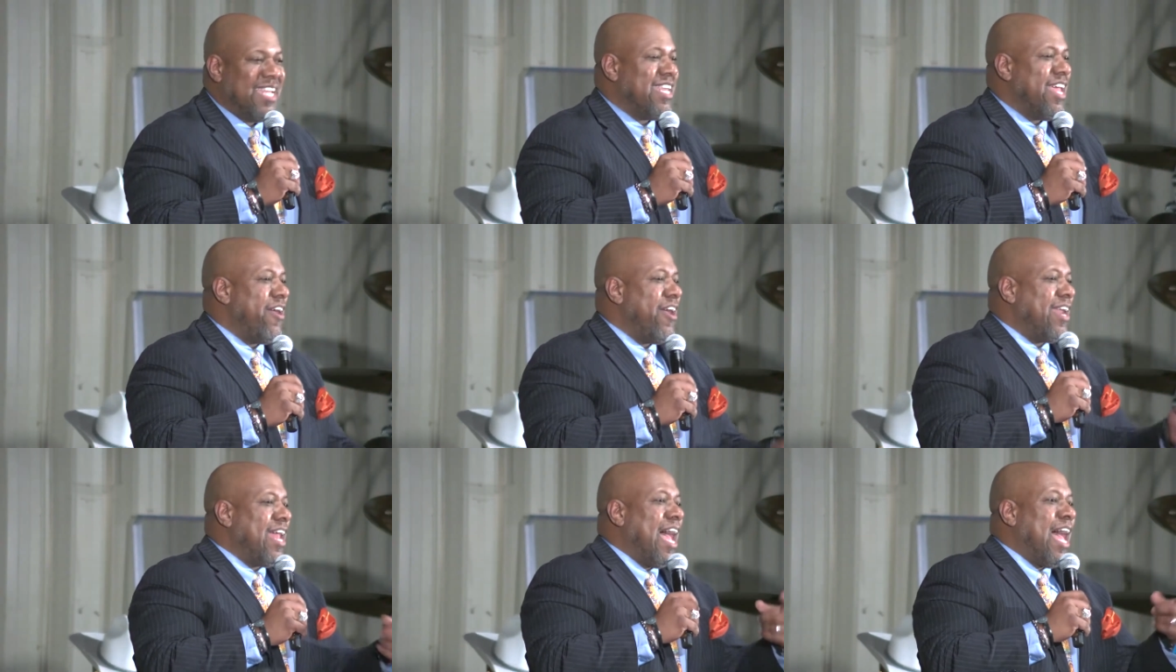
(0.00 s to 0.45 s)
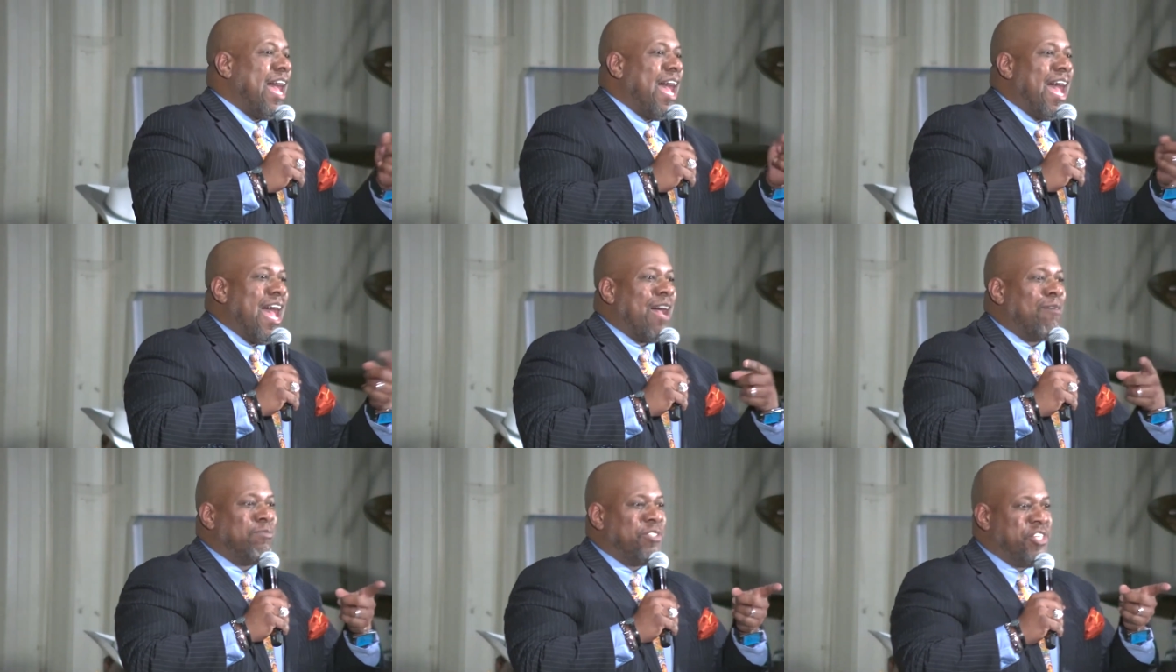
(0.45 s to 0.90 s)
And there at
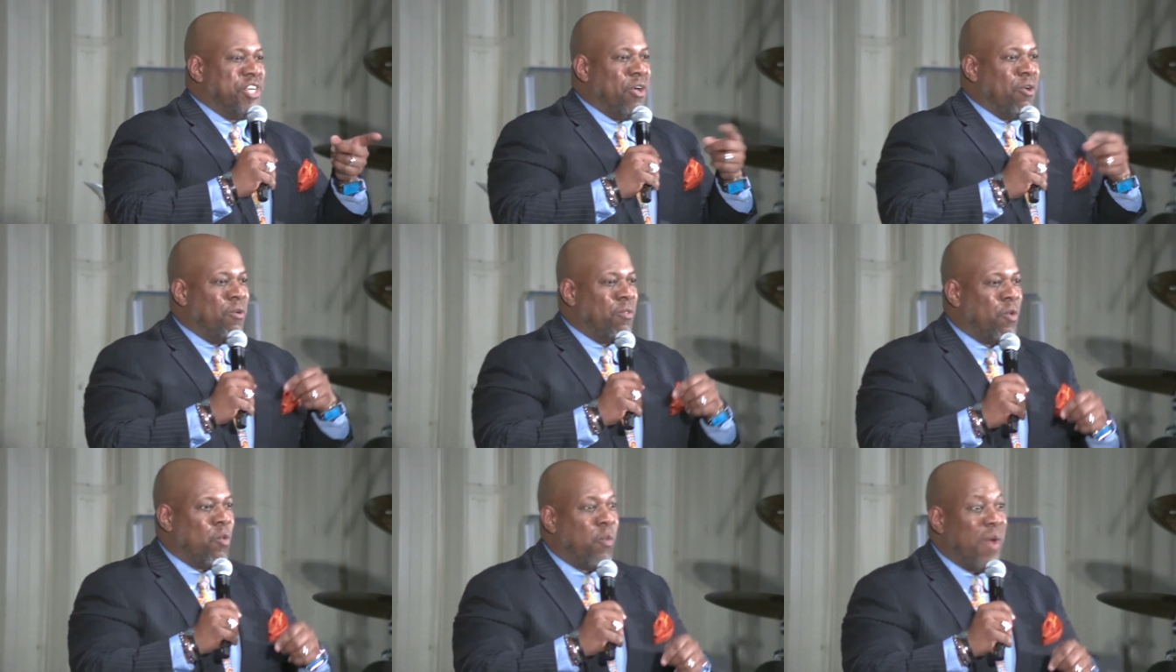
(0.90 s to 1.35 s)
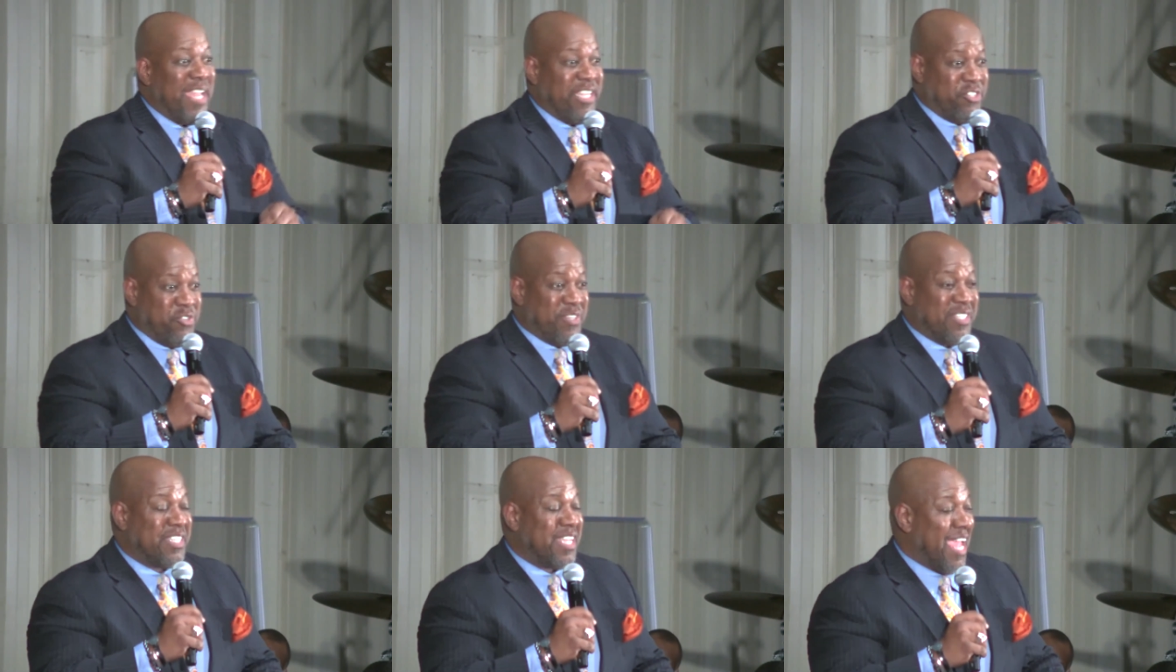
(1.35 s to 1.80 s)
IHOP, Joe, the
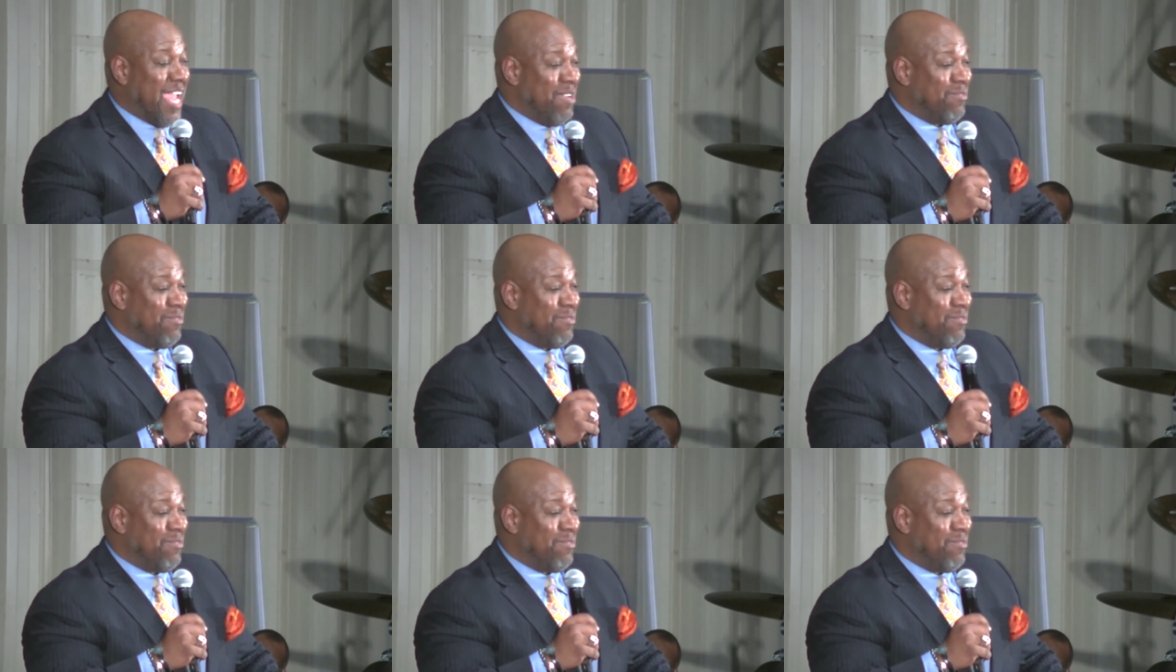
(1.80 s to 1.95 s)
waitress,